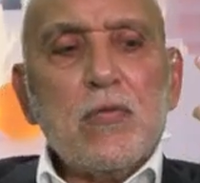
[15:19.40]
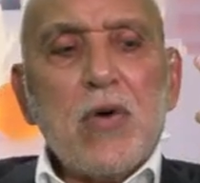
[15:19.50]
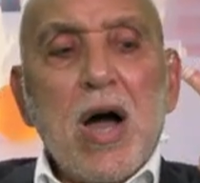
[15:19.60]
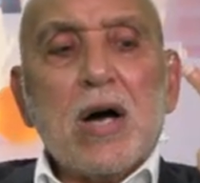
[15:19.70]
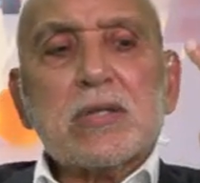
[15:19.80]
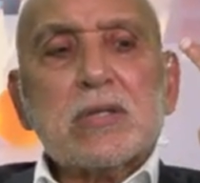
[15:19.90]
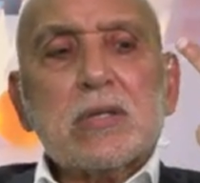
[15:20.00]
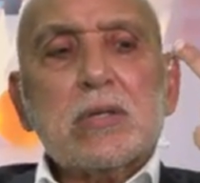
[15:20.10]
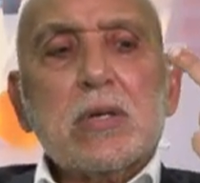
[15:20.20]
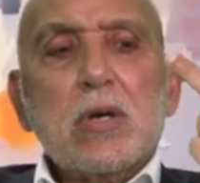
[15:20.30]
of
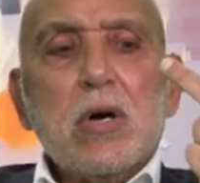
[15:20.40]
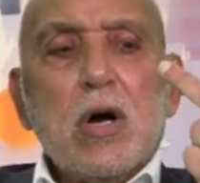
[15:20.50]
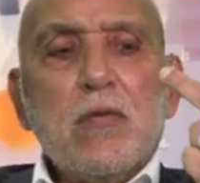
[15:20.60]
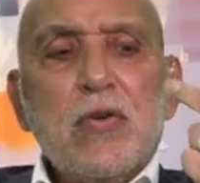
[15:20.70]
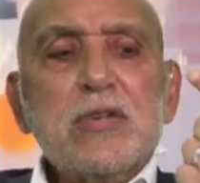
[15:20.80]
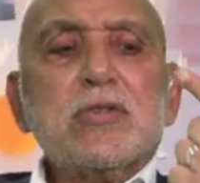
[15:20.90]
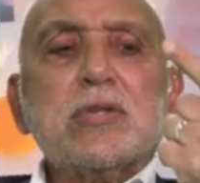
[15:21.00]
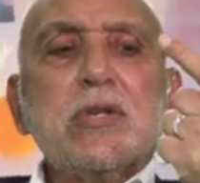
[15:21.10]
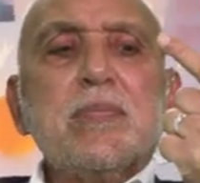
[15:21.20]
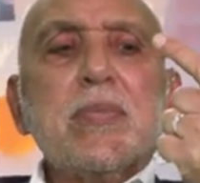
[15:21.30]
art, of
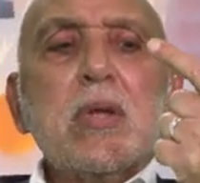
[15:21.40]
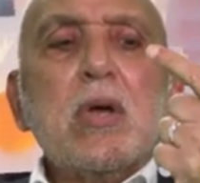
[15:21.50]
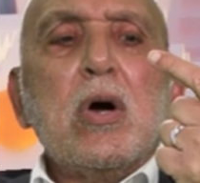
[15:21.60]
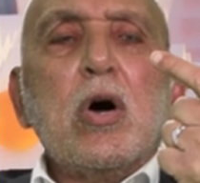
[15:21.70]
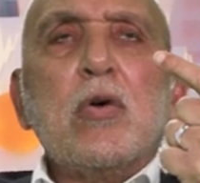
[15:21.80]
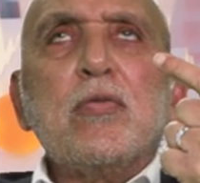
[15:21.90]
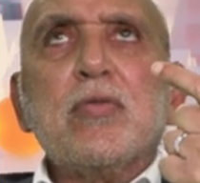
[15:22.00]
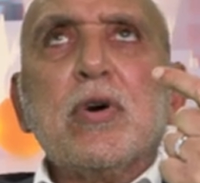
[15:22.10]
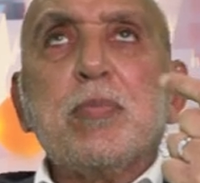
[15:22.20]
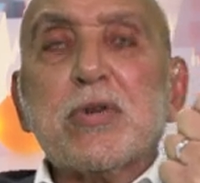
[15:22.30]
history,
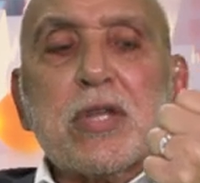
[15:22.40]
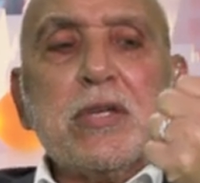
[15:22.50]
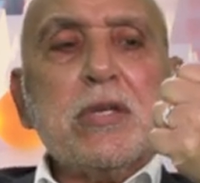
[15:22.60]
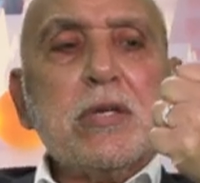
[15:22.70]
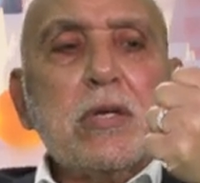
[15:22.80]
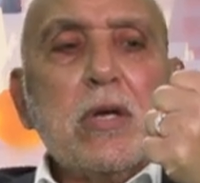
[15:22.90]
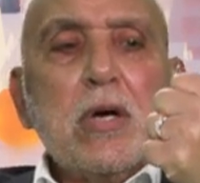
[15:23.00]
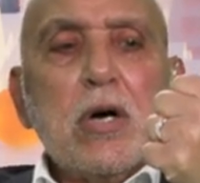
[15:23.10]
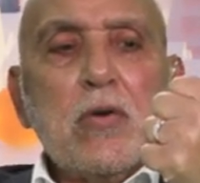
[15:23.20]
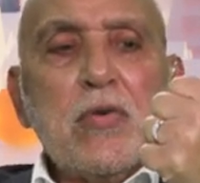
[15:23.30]
of botany,
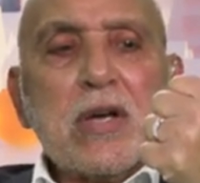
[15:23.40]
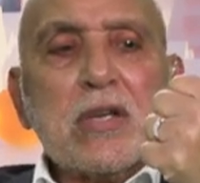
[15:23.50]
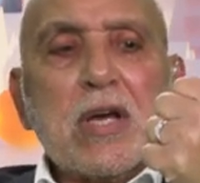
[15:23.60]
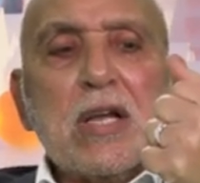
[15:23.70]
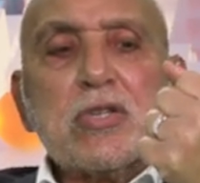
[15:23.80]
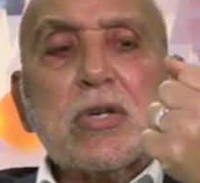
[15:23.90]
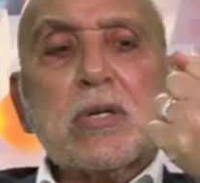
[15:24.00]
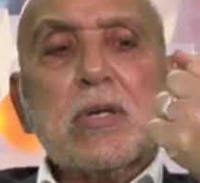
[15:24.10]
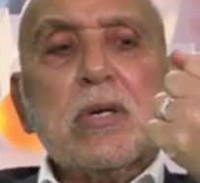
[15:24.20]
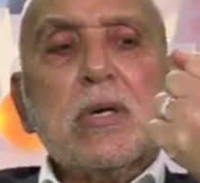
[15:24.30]
of
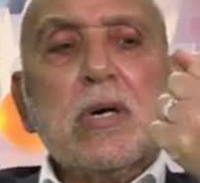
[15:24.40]
agriculture,